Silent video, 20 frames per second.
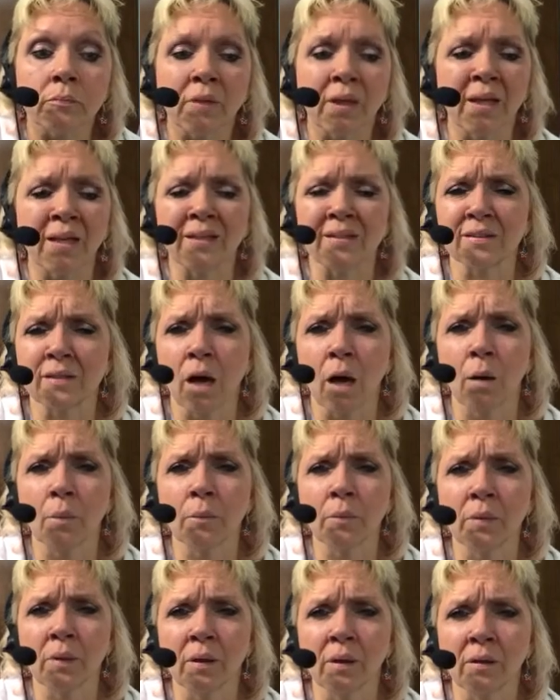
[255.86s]
things
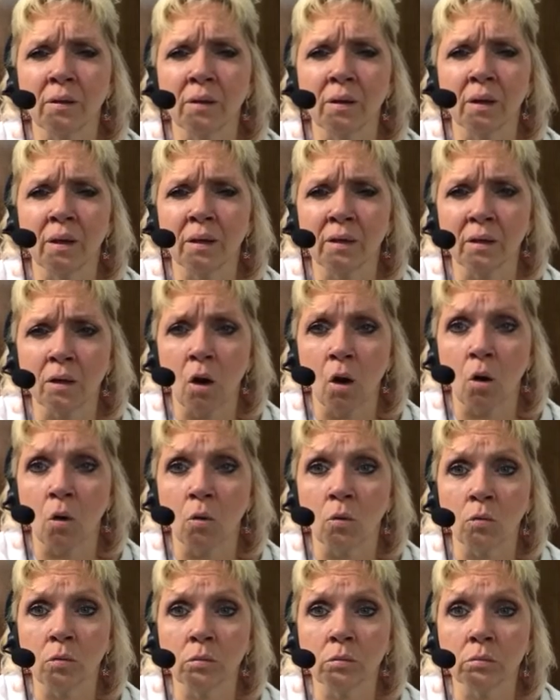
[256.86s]
come and
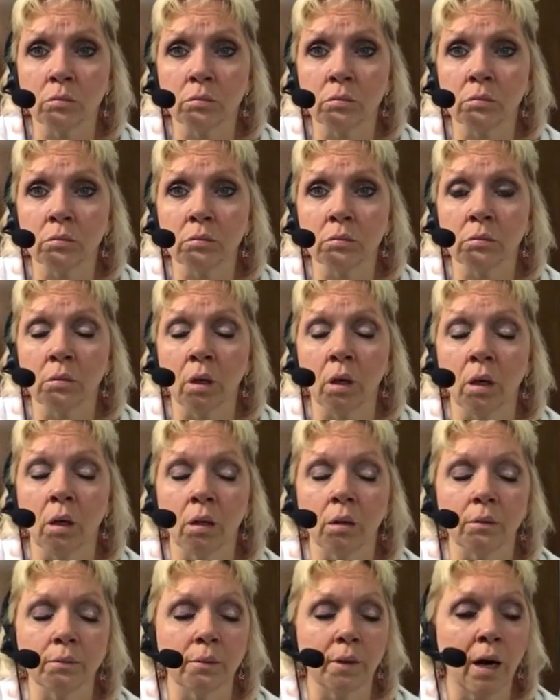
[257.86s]
go
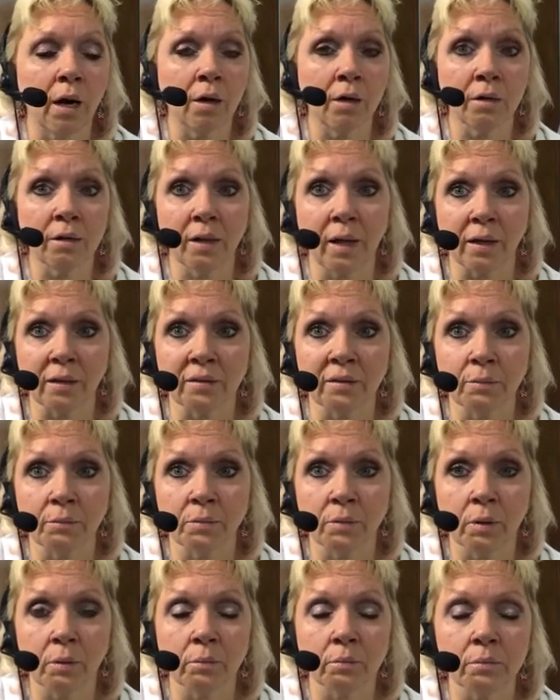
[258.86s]
uh, heart attack
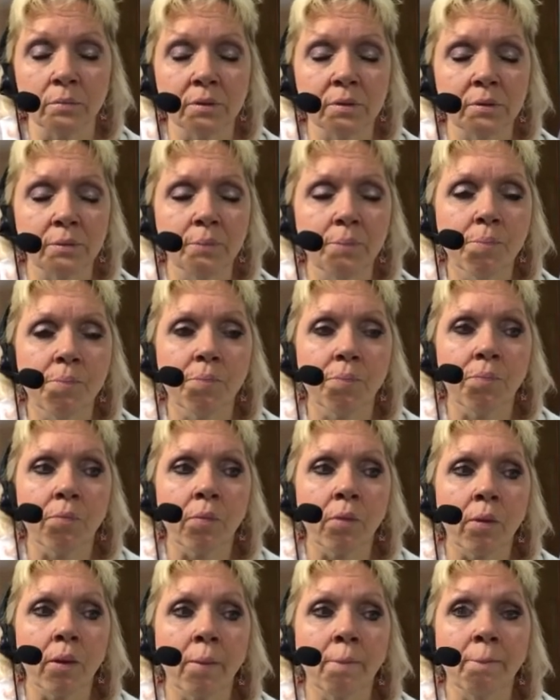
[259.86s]
symptoms
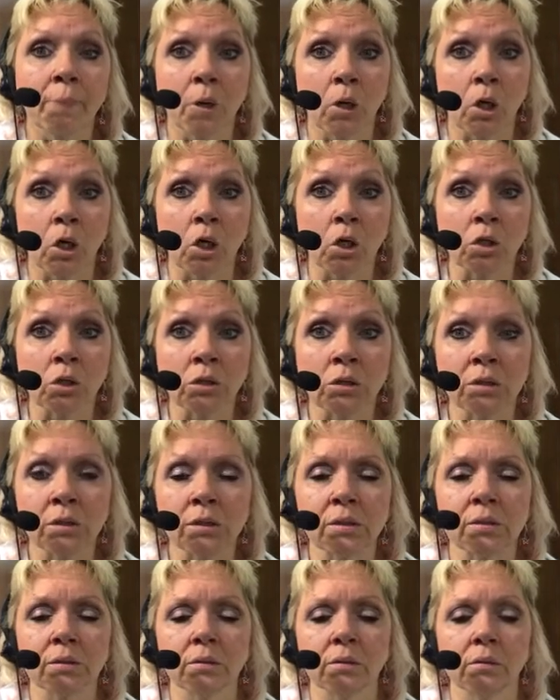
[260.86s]

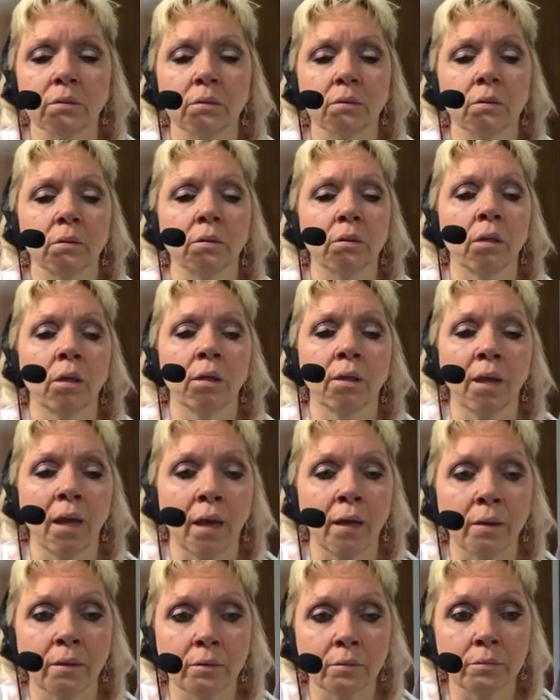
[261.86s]
burns
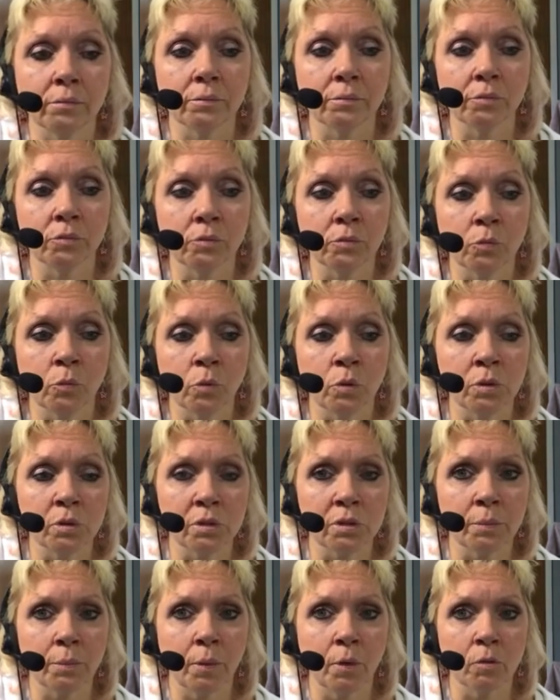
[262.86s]
that
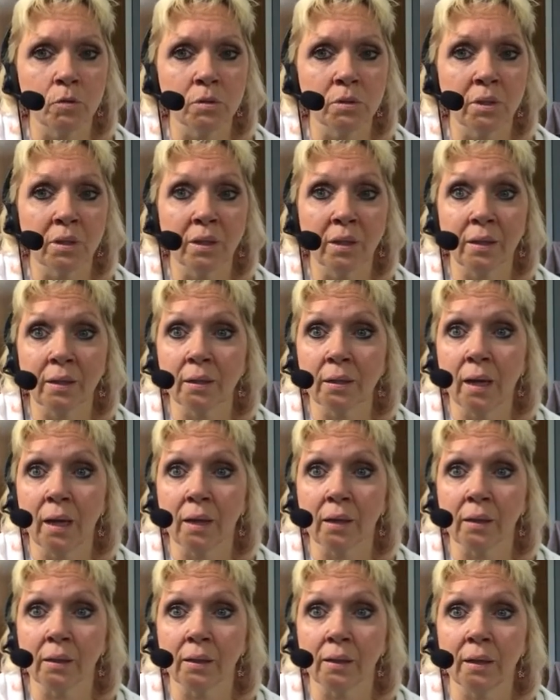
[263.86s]
weren't supposedly
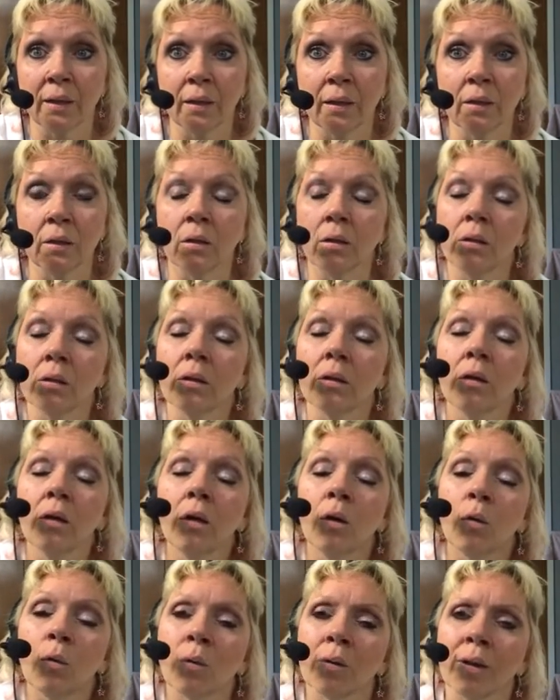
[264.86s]
not going to heal
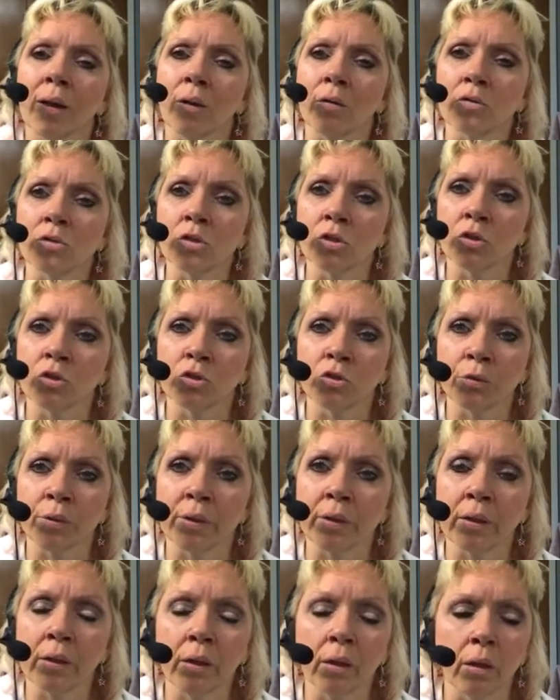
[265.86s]
without
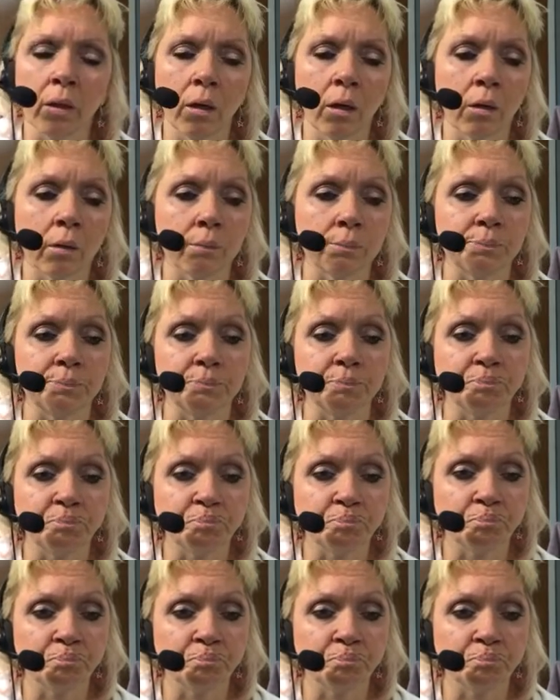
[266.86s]
surgery. Um,